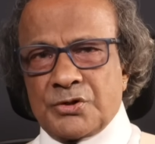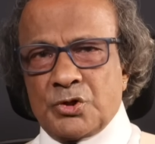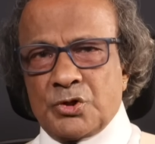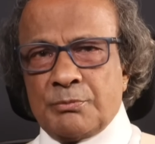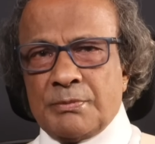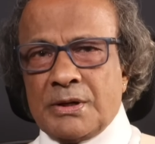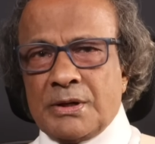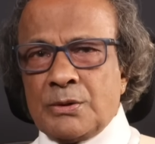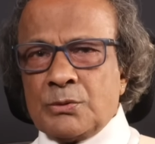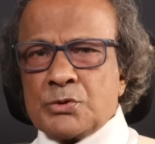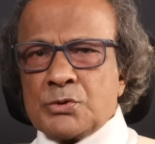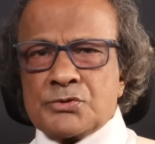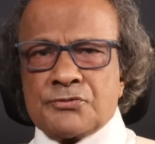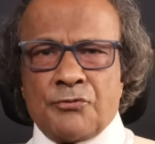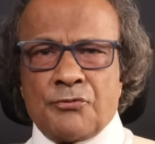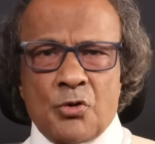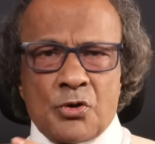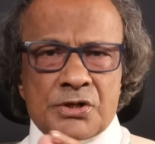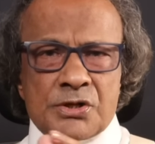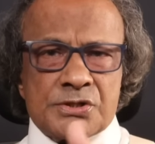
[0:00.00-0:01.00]
You may lose
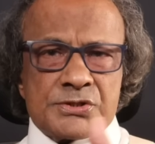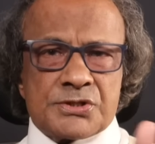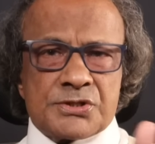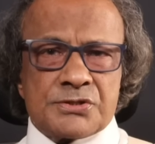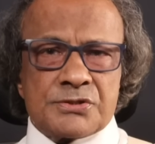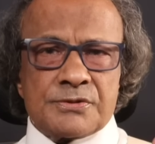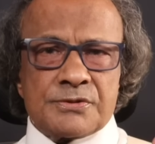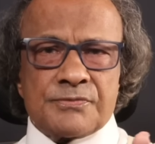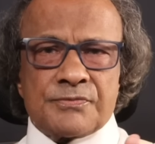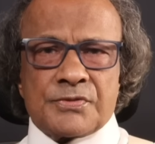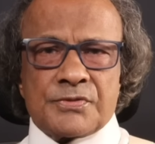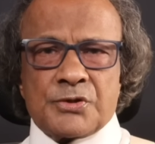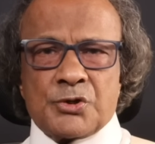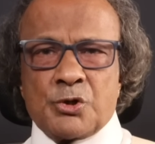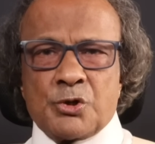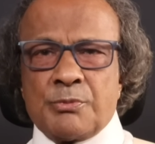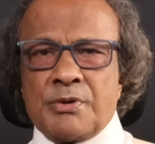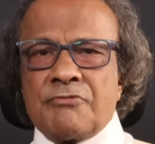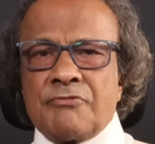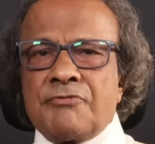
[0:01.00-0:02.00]
focus.
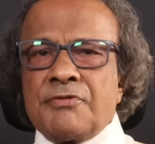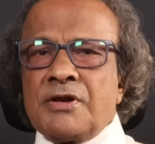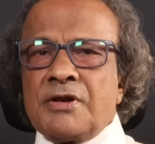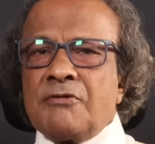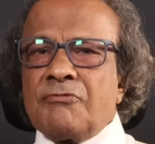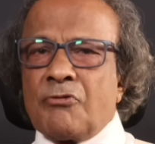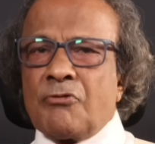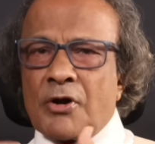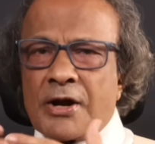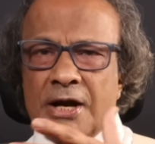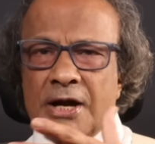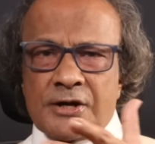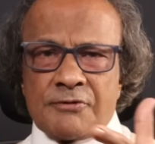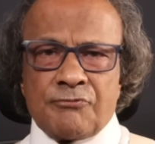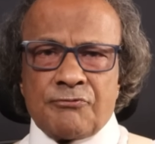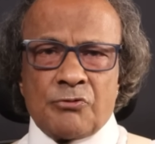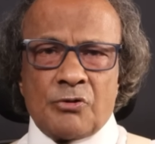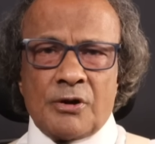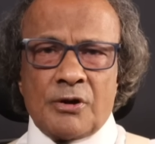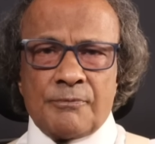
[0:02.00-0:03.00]
You may feel
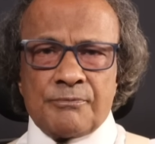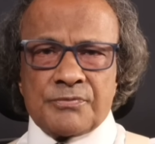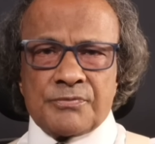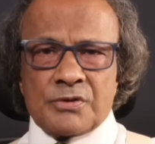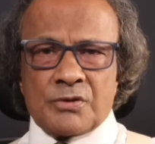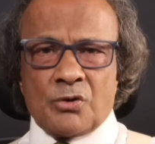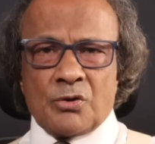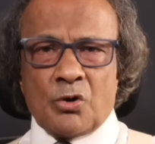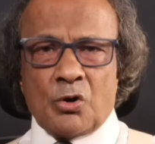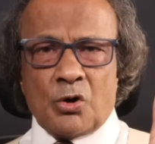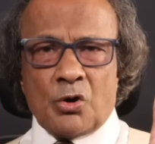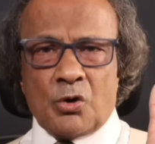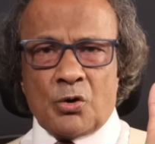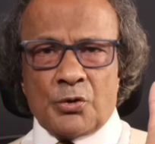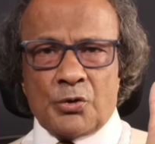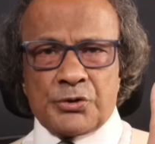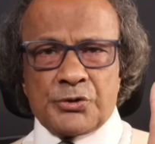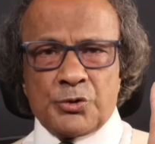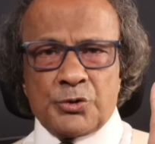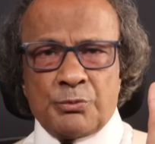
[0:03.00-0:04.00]
forgetful,
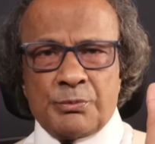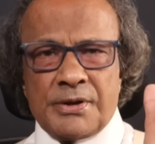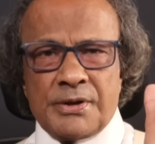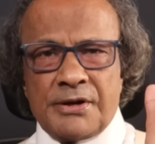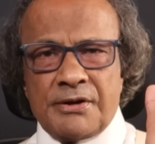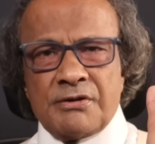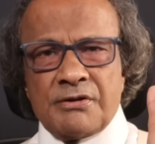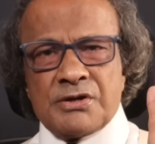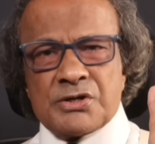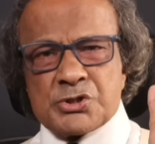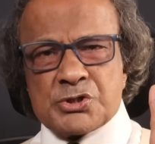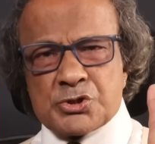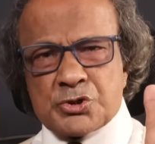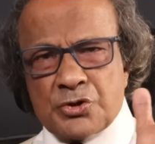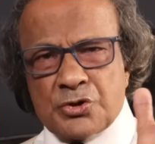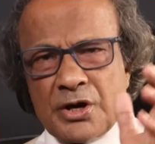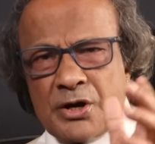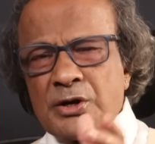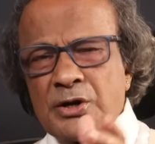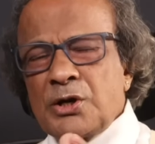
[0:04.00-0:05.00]
or you may
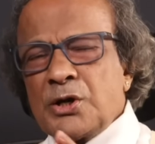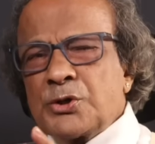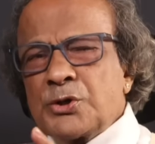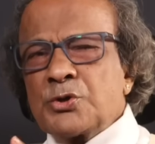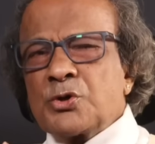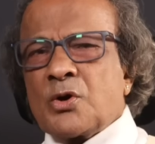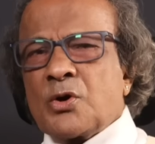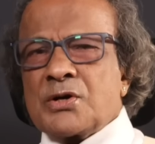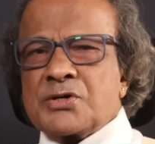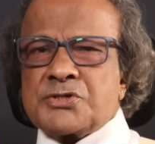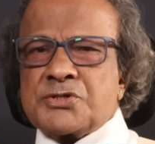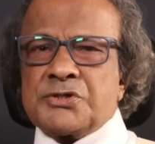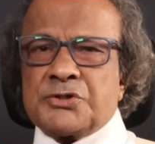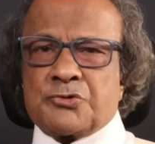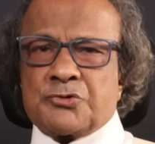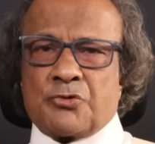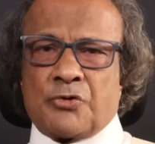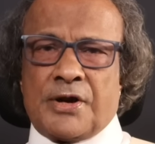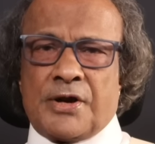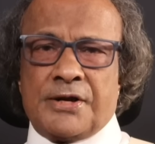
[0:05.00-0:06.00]
struggle to
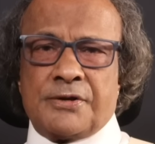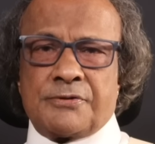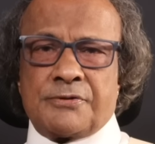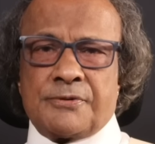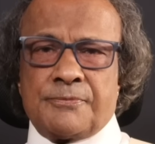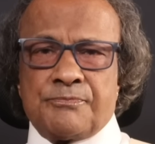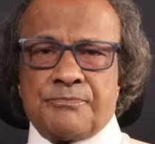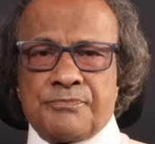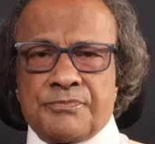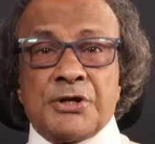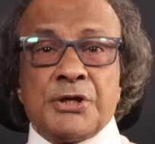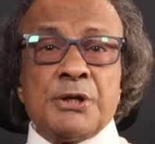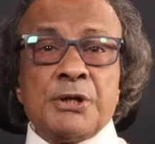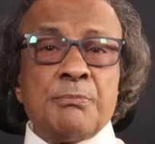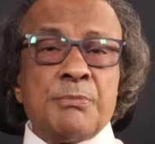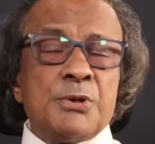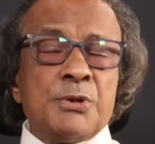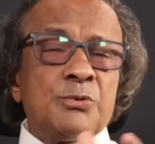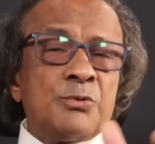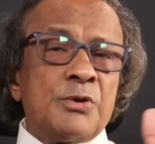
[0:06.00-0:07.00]
concentrate.
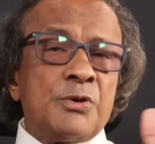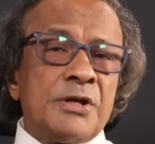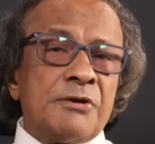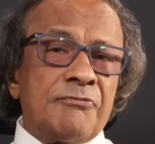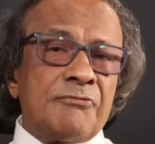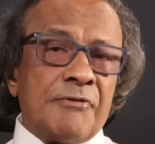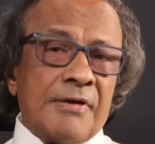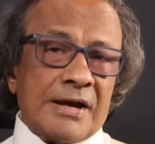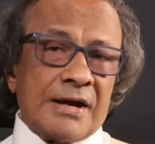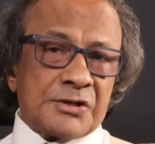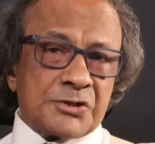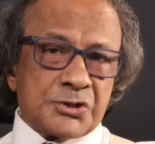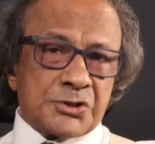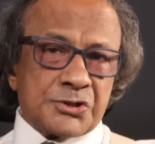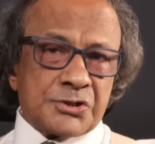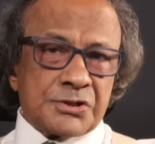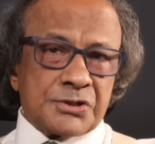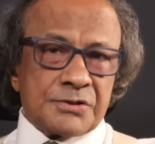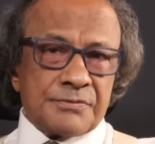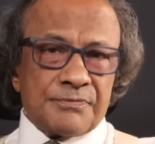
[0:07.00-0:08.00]
Immune
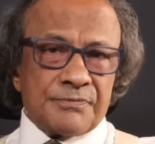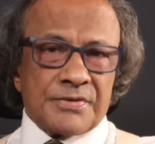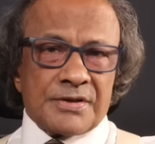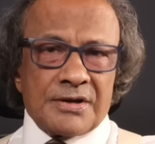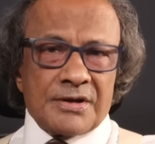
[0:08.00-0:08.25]
effects.